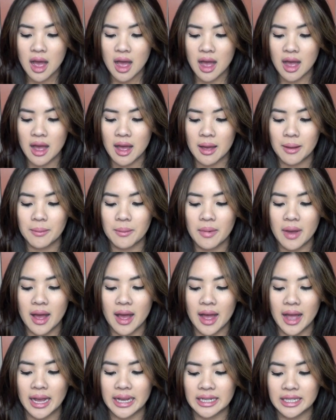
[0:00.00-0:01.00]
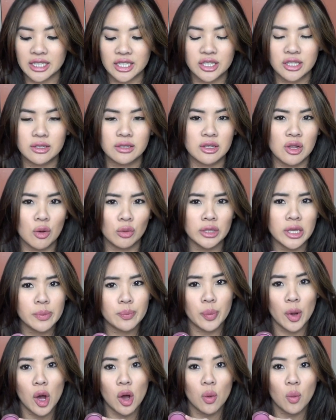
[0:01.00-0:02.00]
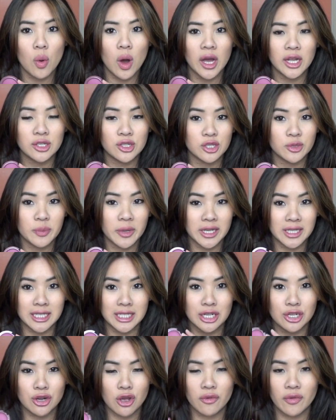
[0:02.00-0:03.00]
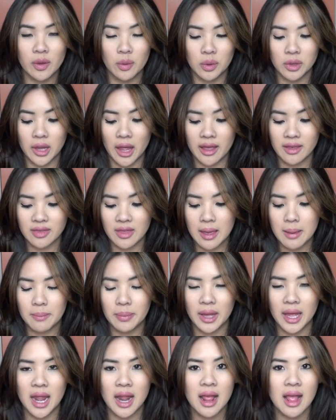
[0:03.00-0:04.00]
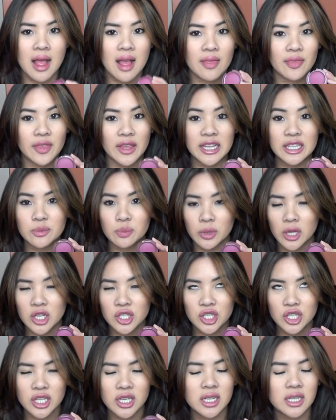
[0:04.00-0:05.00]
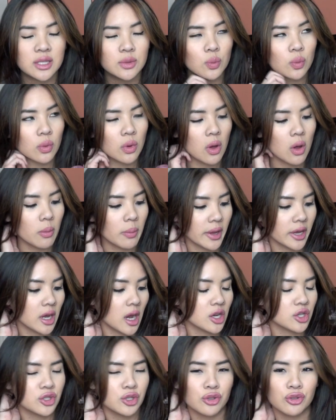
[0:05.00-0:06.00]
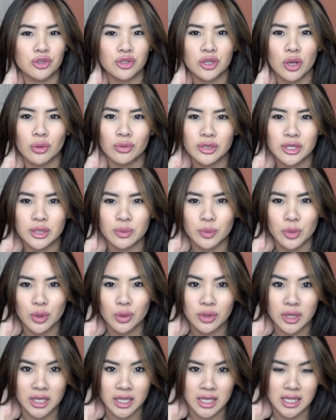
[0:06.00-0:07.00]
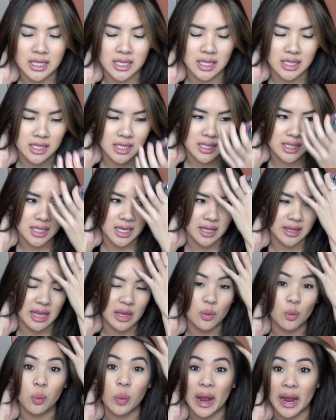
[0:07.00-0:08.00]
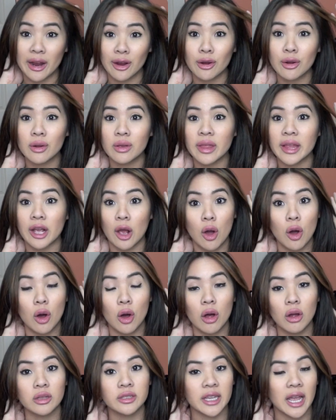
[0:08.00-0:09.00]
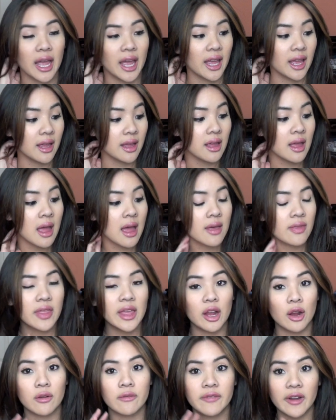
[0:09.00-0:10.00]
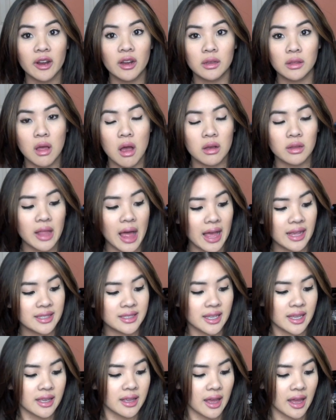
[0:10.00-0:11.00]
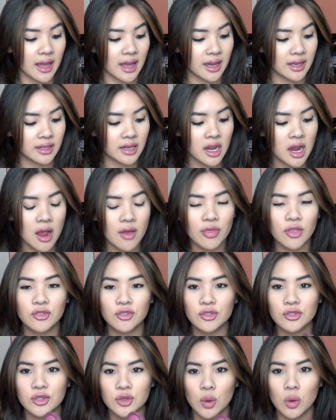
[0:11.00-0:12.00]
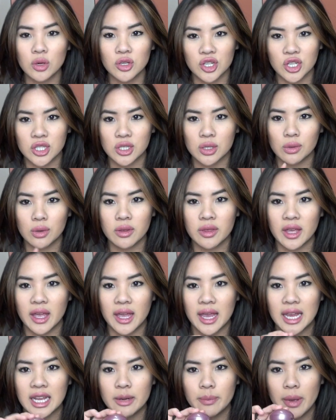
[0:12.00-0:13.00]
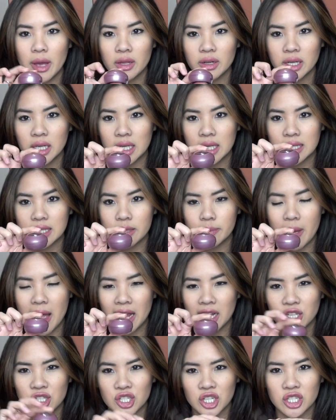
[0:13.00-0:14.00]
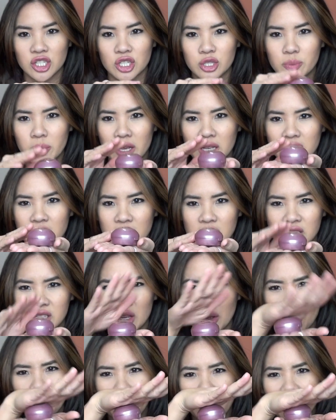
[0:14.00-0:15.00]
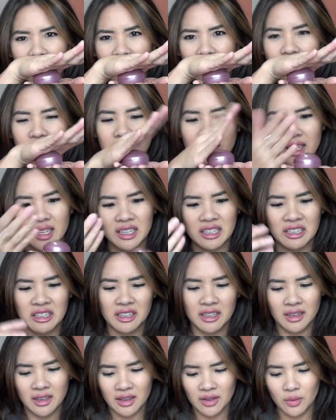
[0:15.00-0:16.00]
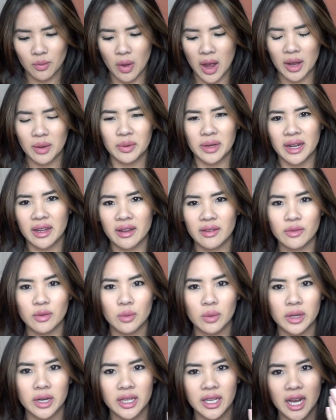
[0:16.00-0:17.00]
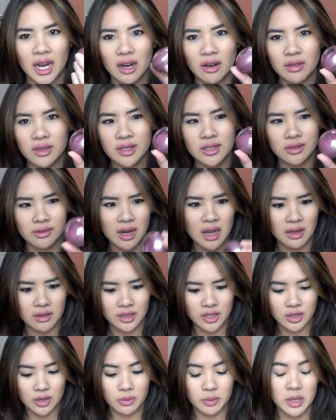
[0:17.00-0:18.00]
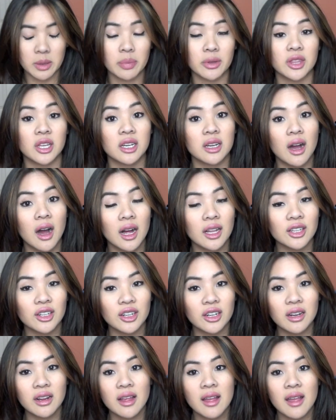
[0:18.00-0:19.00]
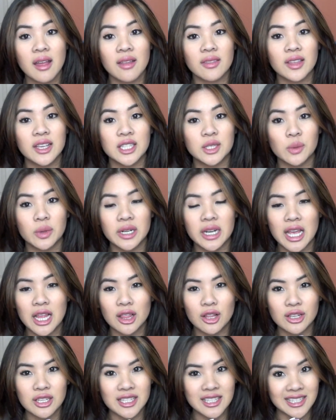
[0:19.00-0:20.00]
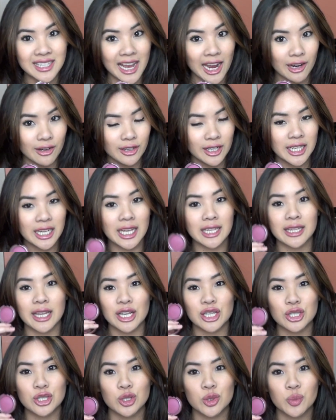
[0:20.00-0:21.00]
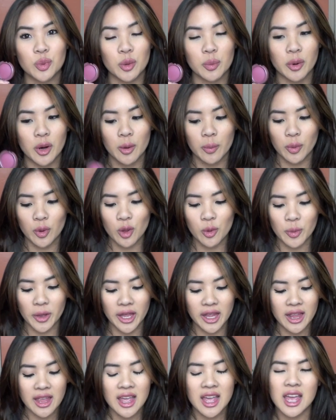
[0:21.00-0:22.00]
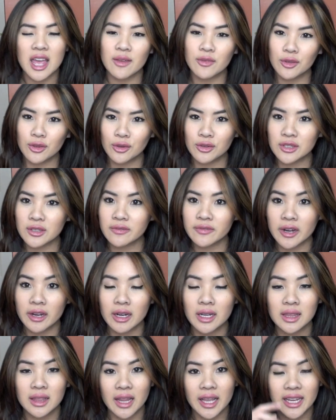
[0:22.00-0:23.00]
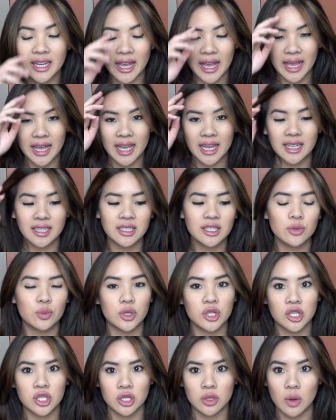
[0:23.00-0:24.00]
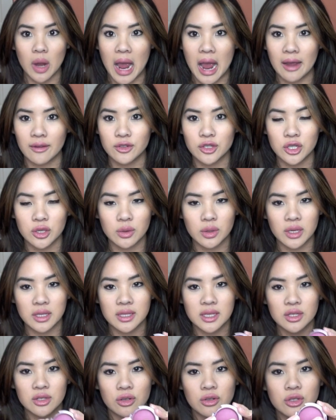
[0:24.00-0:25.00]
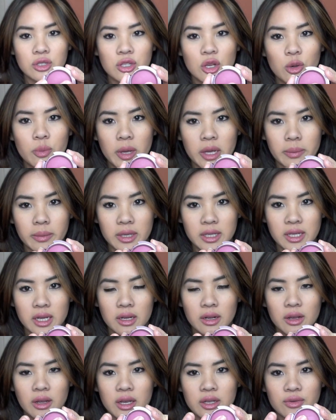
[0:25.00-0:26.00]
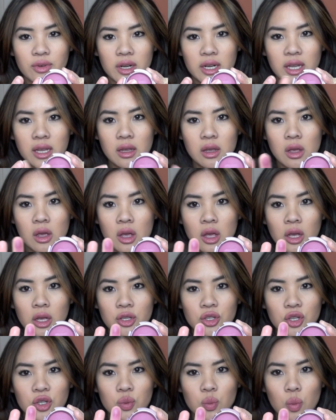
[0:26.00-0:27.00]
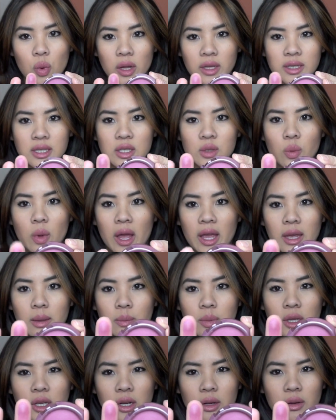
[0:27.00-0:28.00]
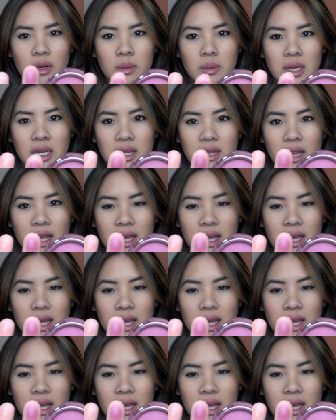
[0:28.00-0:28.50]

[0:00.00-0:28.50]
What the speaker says: I only bought one just because I didn't know if I would like them, but these blushes, oh my gosh, they're so smooth in consistency. They wear like all day. They are very long lasting, and they're just gorgeous. The only thing I hate about it is the packaging, just because it's so big. Like, why would I ever want to carry this around, you know what I mean? But the color, this one, it looks scary and like super purple, but if you use a very light hand, which you have to because these are so pigmented, are you guys ready? Just one swipe, you know what I mean?